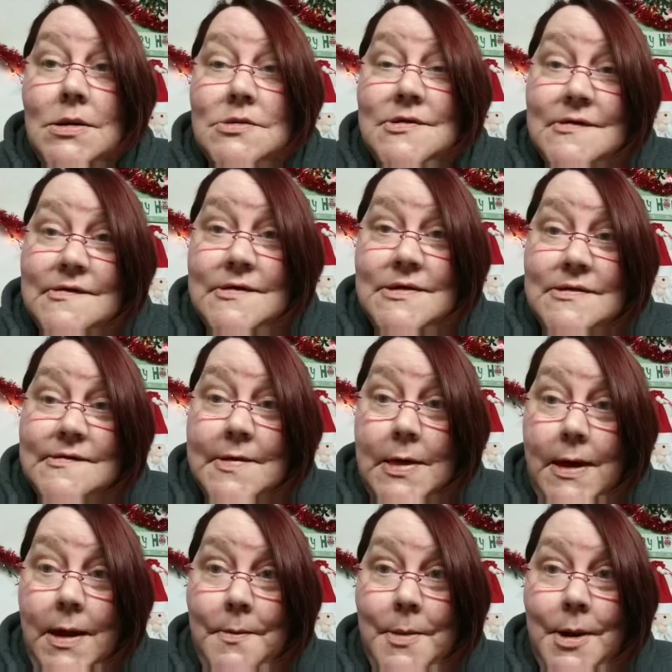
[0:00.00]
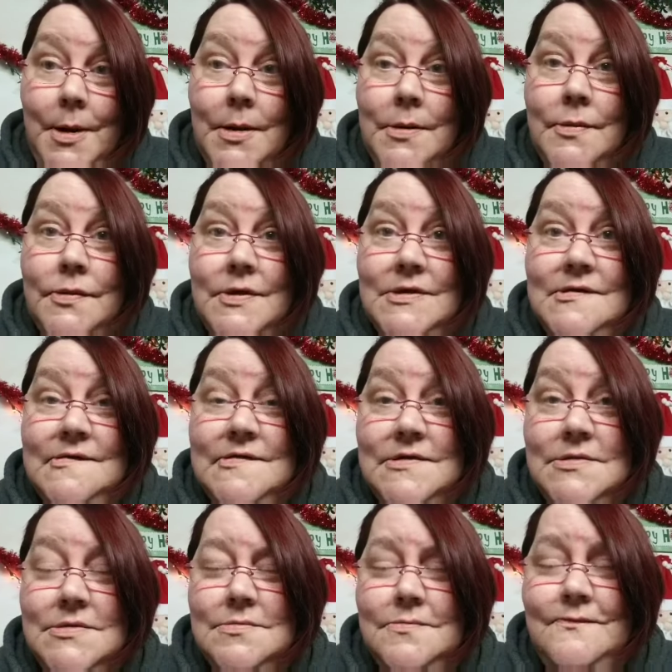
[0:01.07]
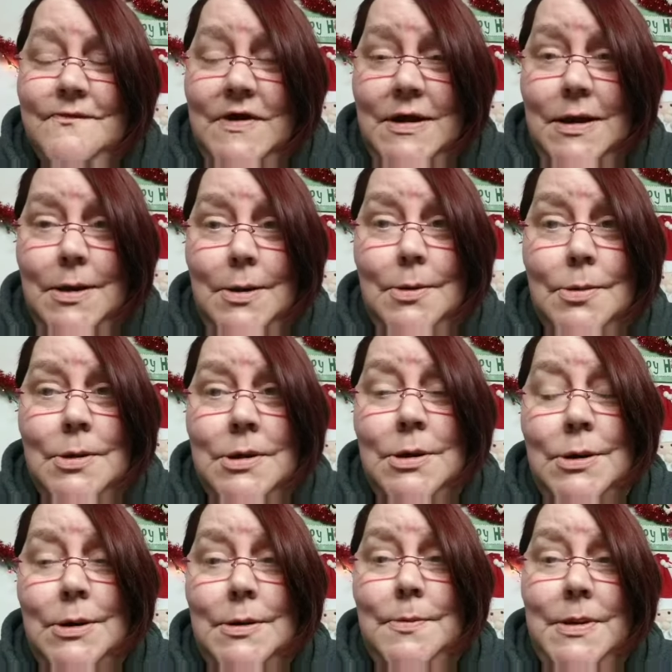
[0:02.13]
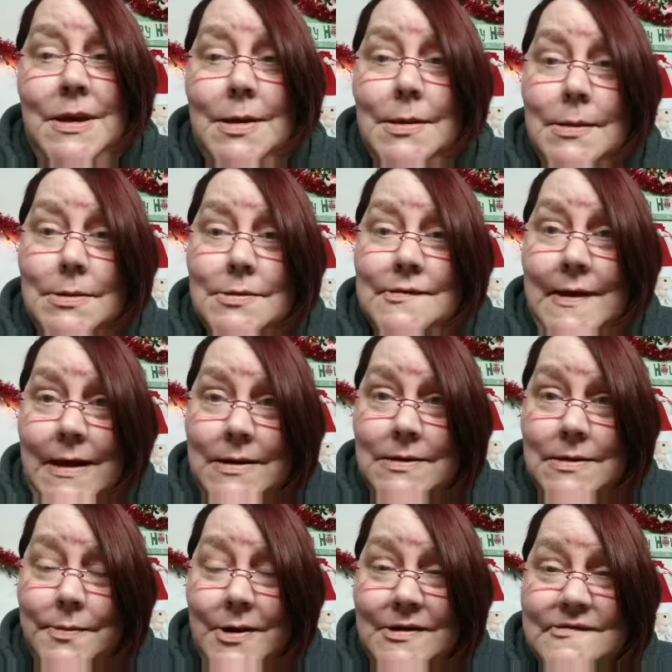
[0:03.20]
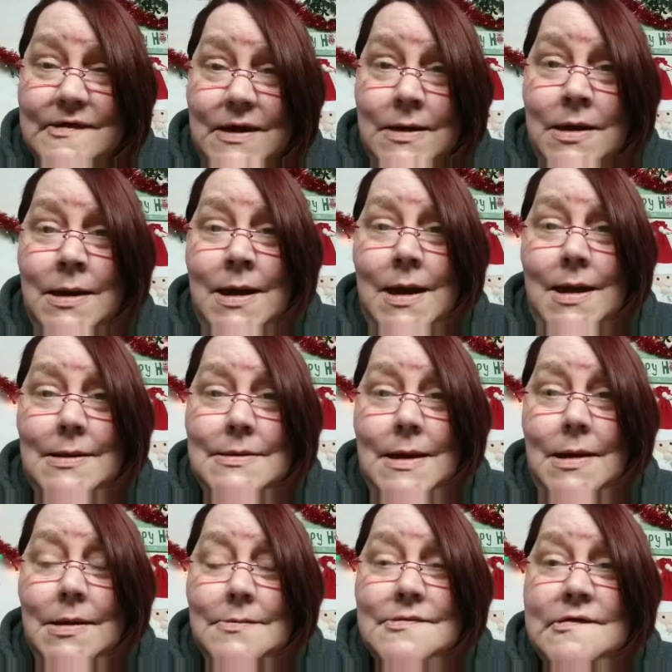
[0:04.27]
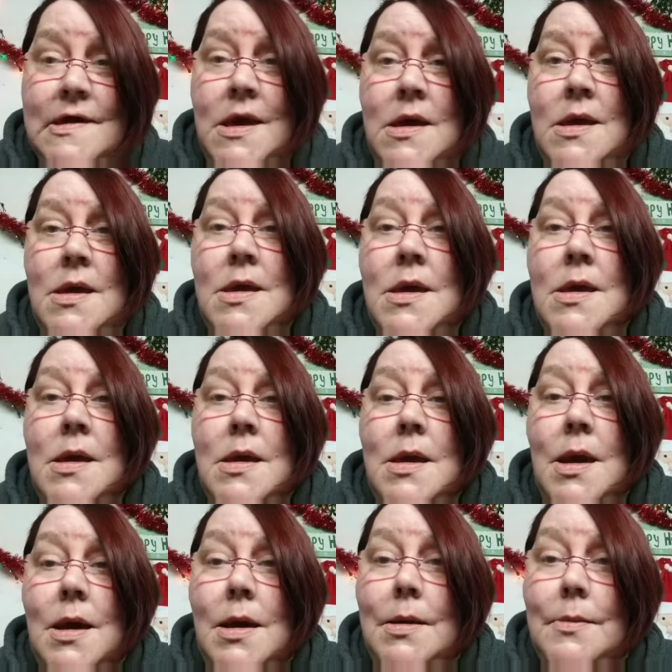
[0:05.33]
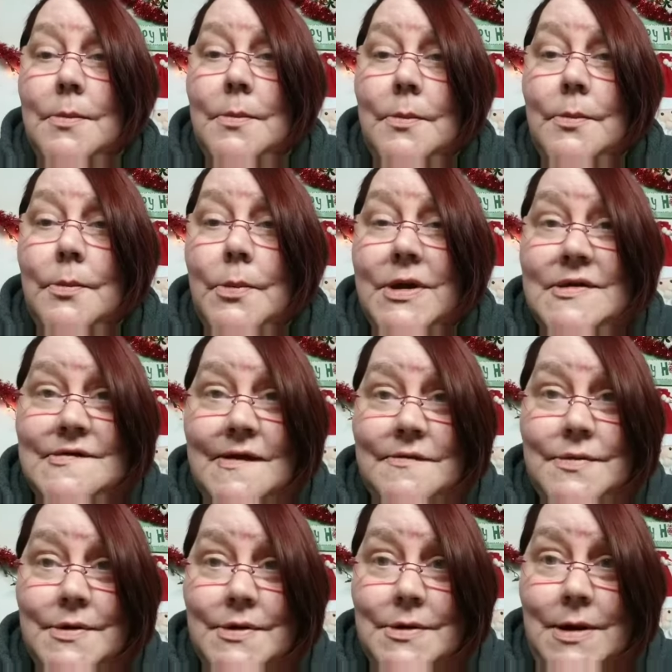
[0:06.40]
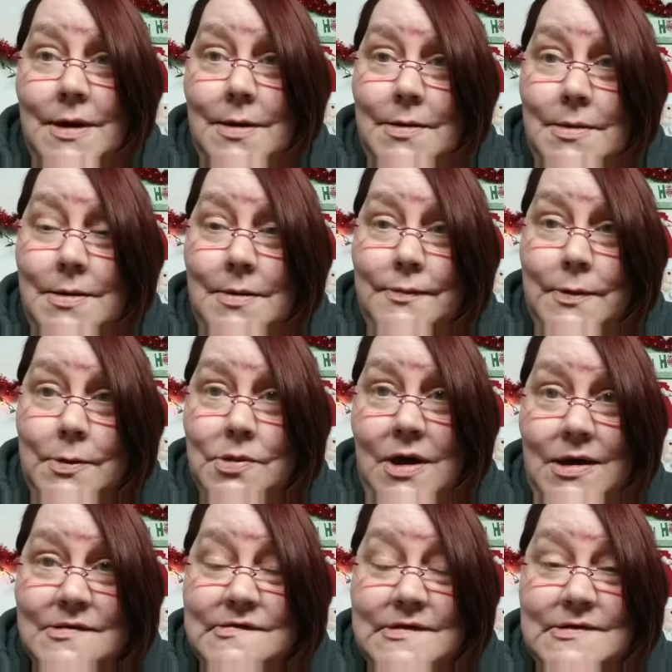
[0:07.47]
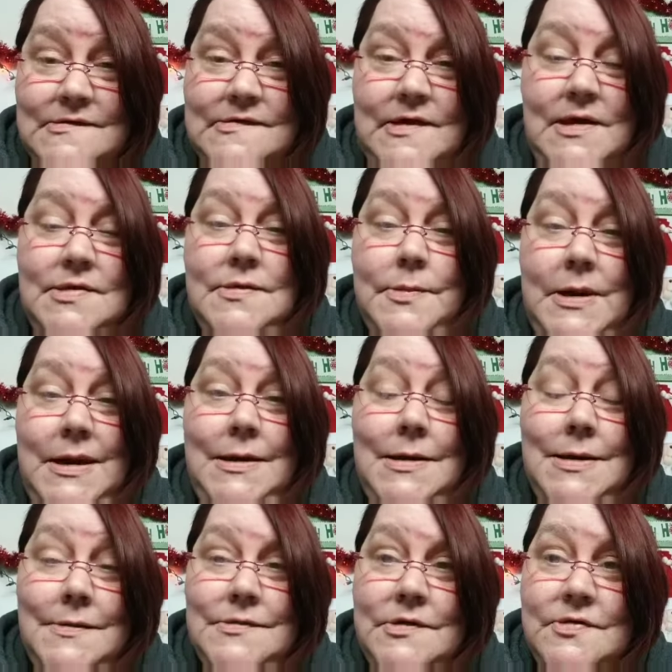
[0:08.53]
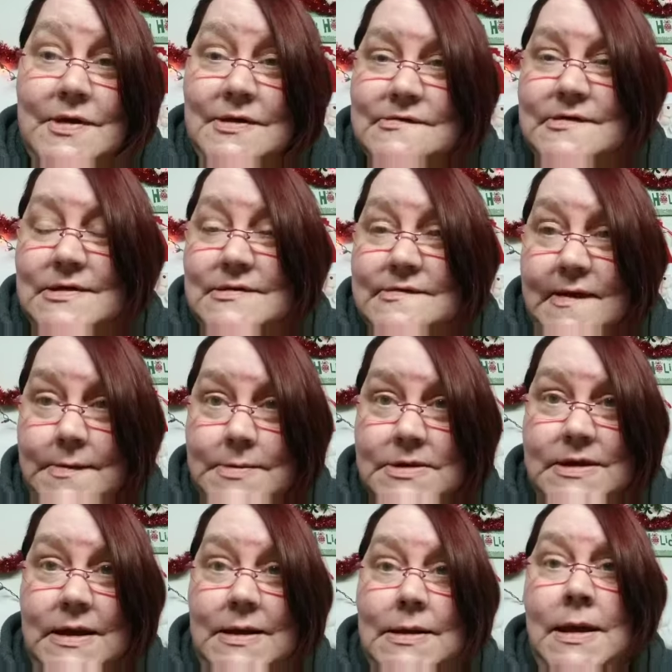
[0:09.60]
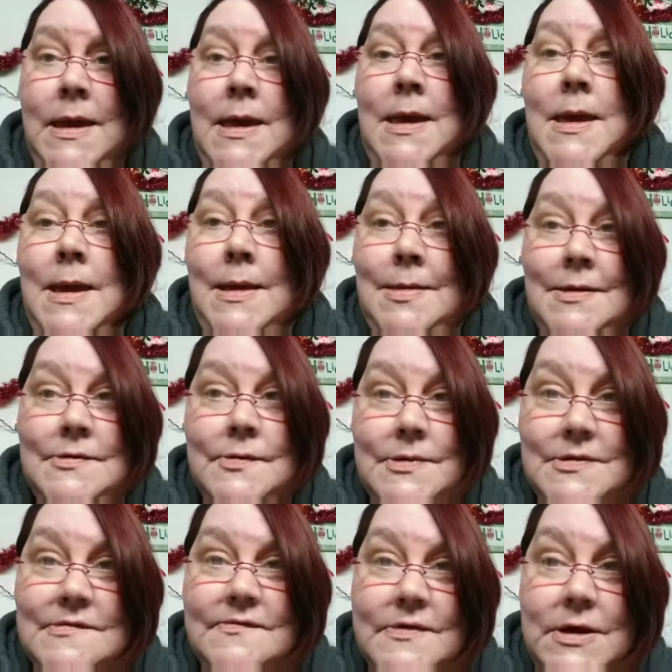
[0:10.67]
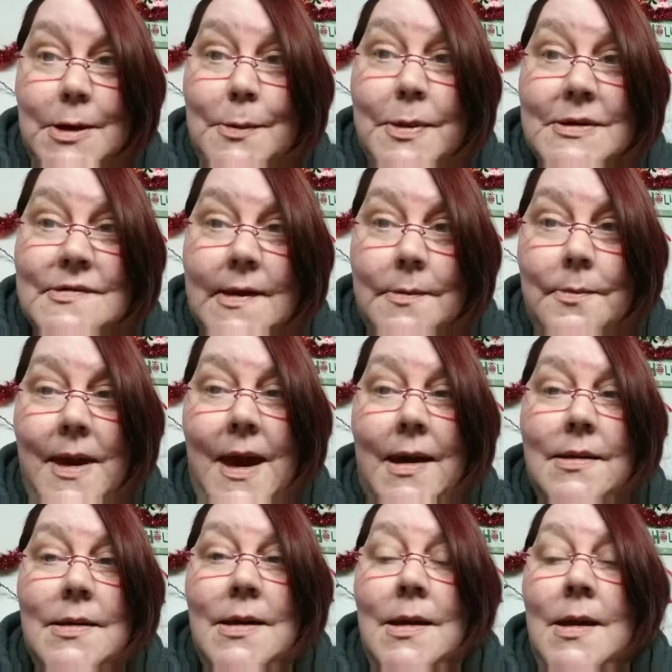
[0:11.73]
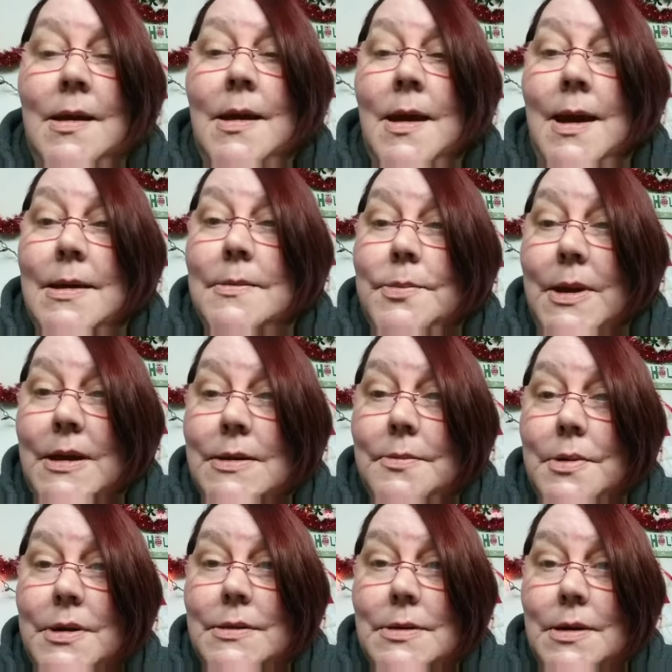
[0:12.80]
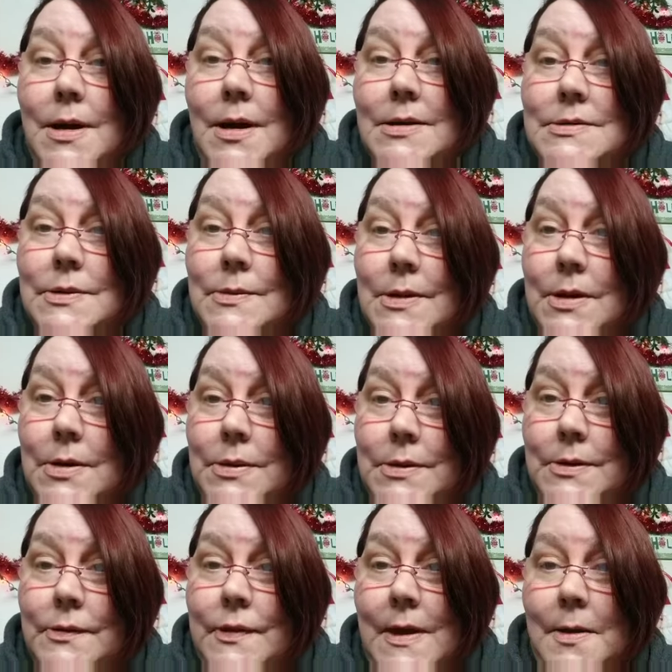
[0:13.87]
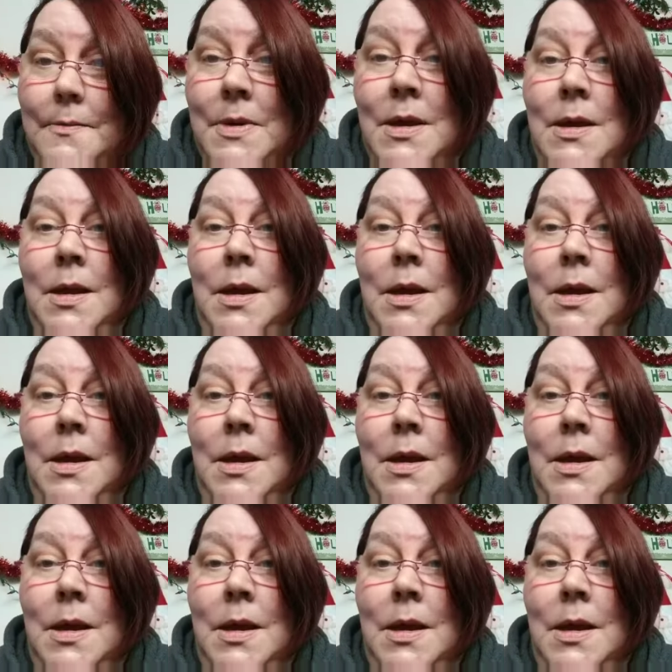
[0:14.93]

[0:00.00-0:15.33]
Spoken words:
Just a disclaimer, this video could be a little sad and depressing at times. We suffered a few losses at the beginning of 2017, and that's where this video picks up at. I debated whether or not to include them,